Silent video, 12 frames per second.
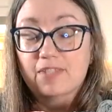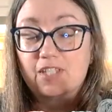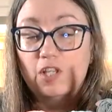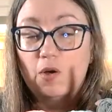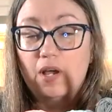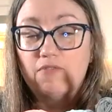
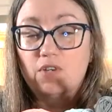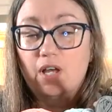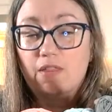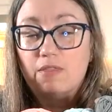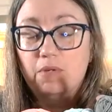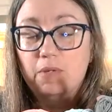So I've
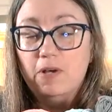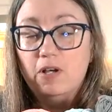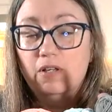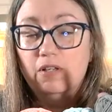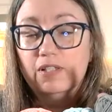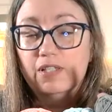got 3
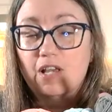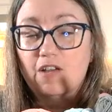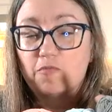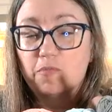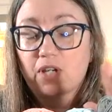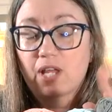balls
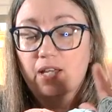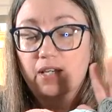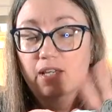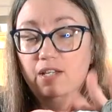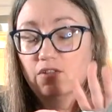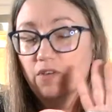of Bernat
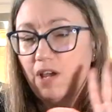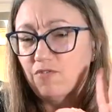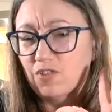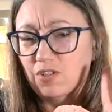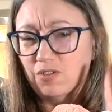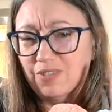
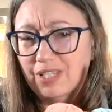Handicrafter.